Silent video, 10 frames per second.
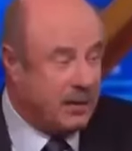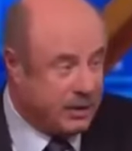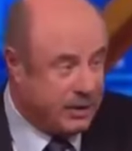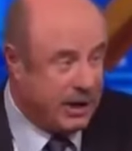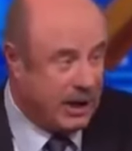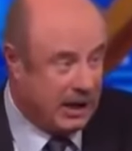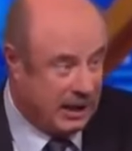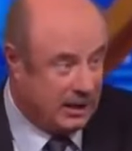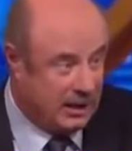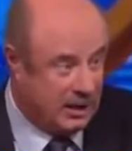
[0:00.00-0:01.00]
of your
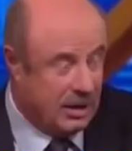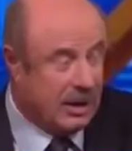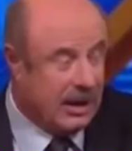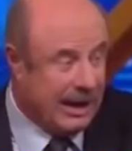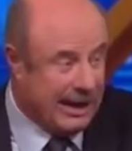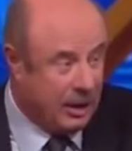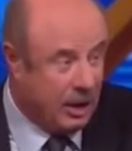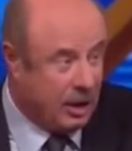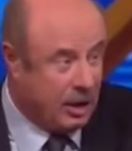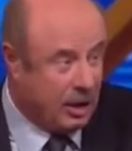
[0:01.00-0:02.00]
son and
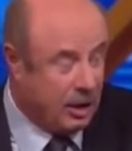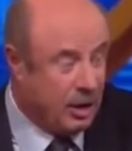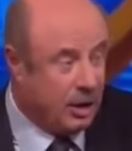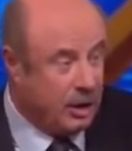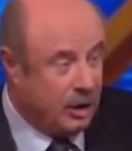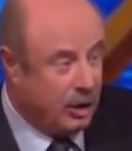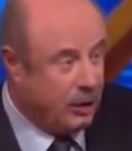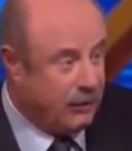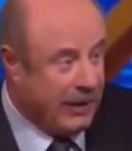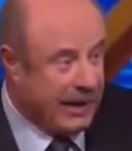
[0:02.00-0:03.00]
her,
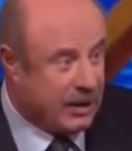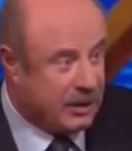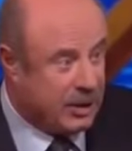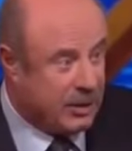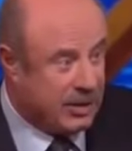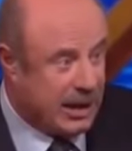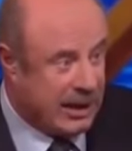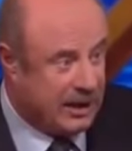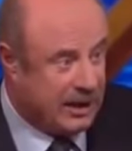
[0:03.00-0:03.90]
you fake a suicide